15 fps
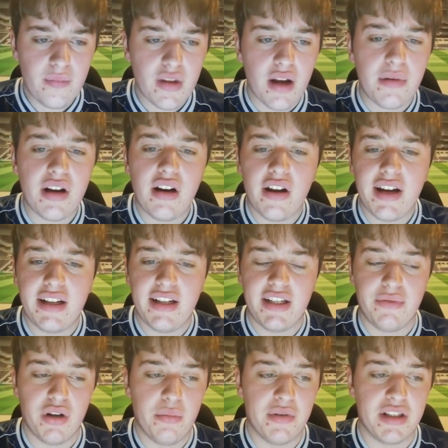kind of liking
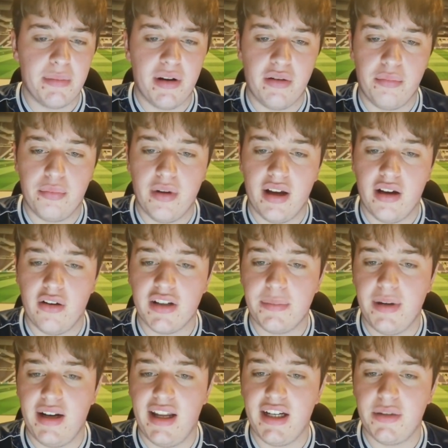these rumours about us
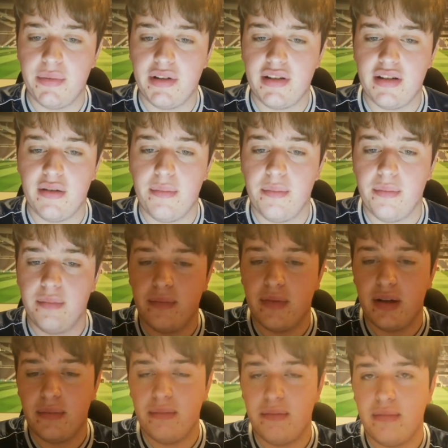being linked with some,
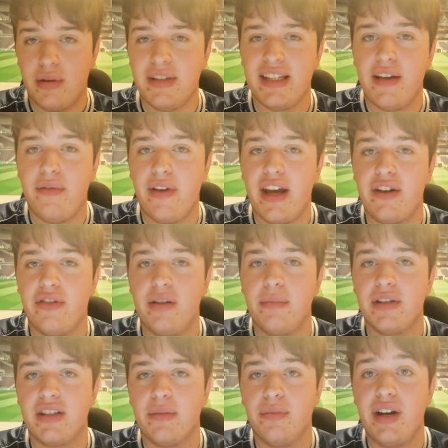I wouldn't say veteran,
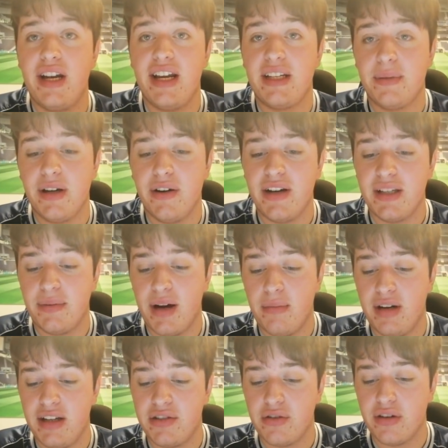but some really experienced
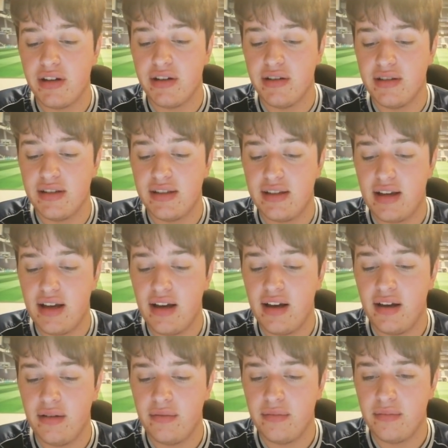Premier League strikers.
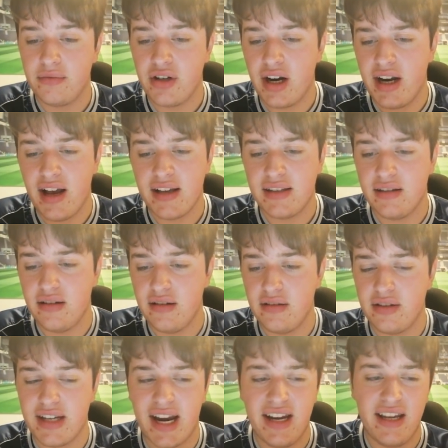Charlie
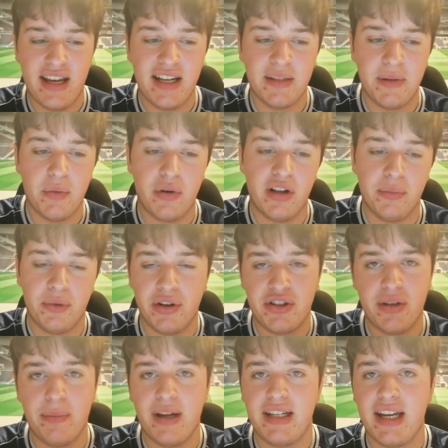Austin, Danny Ings being one of them,
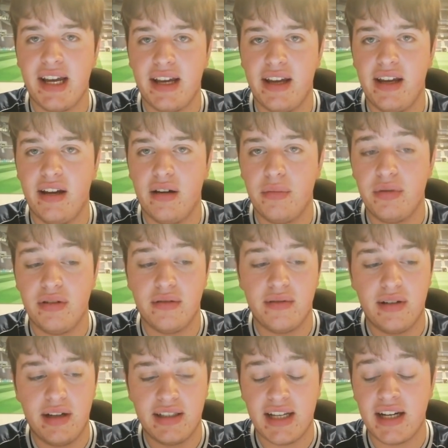Christian Benteke. I
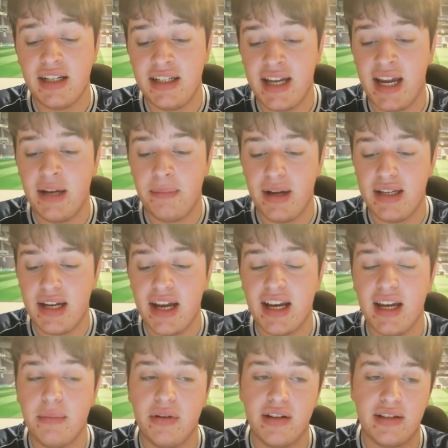wouldn't exactly take
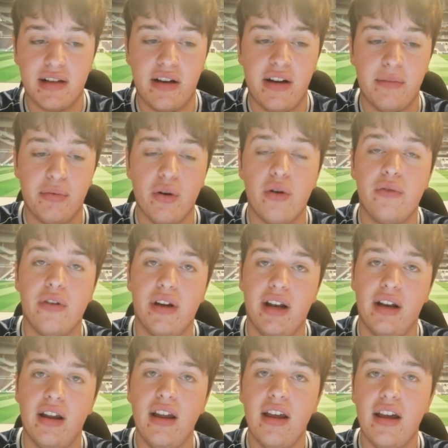Benteke, but it's the kind of profile,